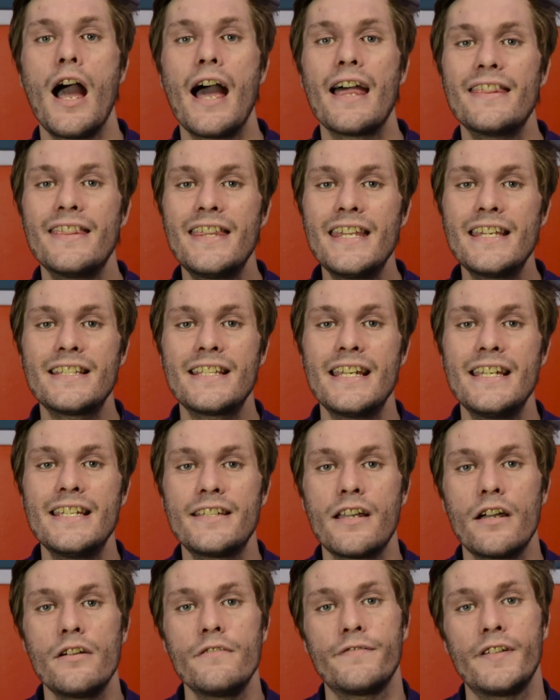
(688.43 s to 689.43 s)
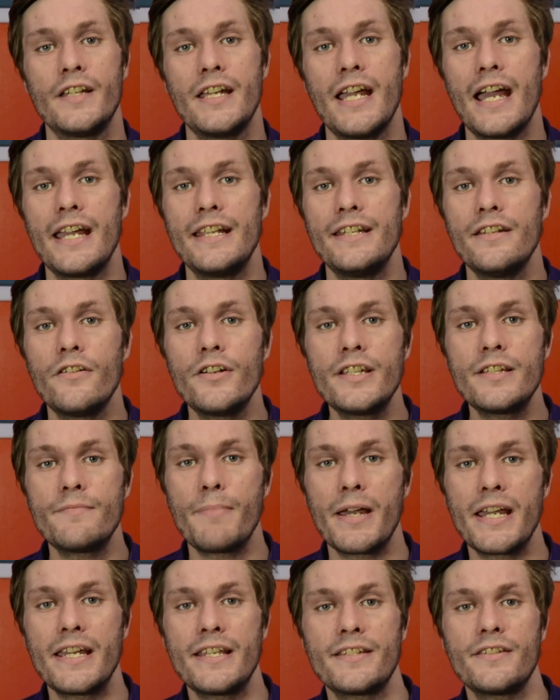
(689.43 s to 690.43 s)
This is hopefully a nice
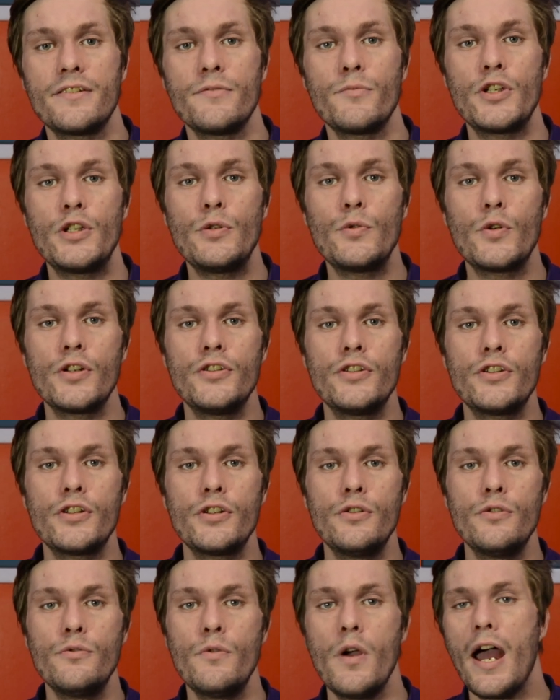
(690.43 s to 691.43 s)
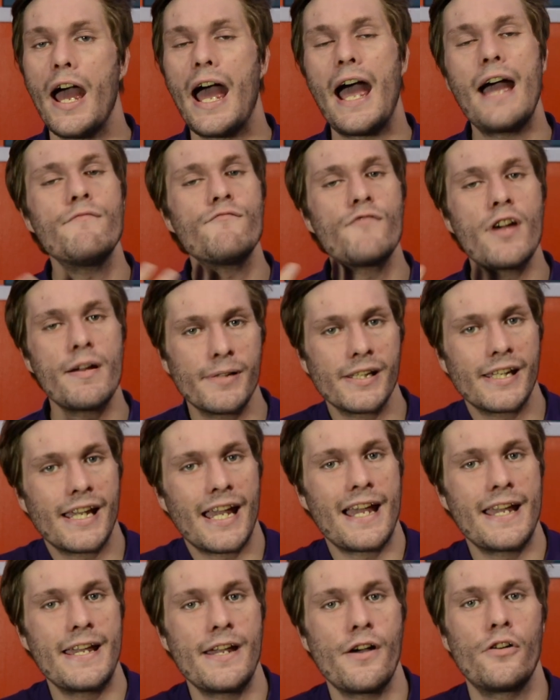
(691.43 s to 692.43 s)
base that you can do and
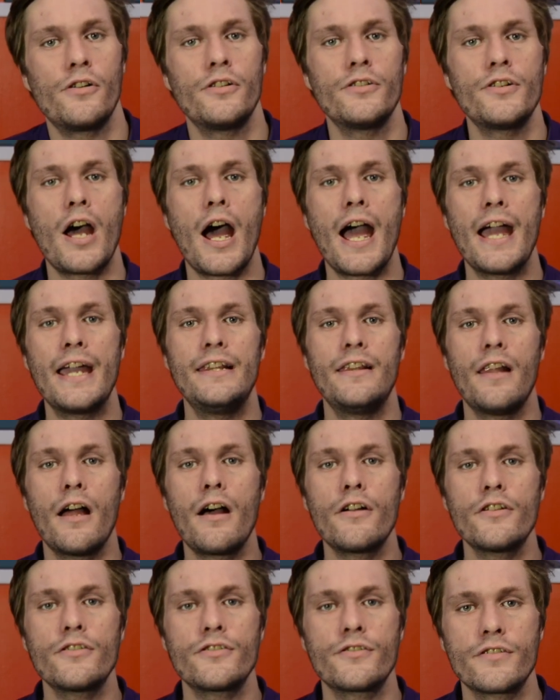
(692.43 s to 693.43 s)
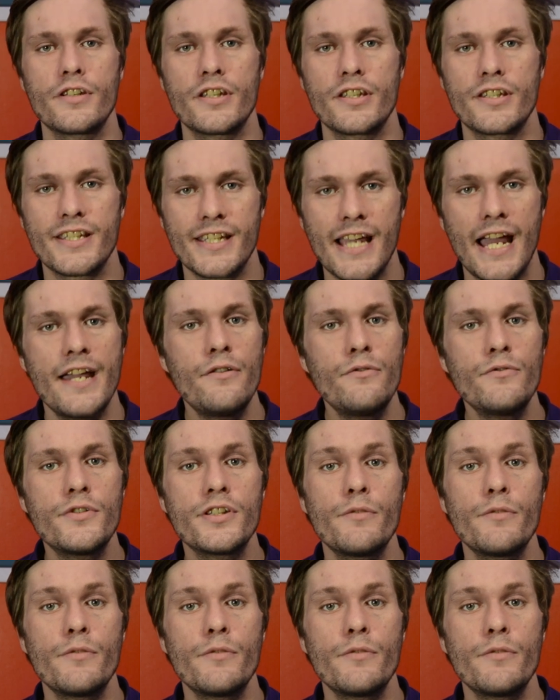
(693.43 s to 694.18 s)
replicate on a large scale.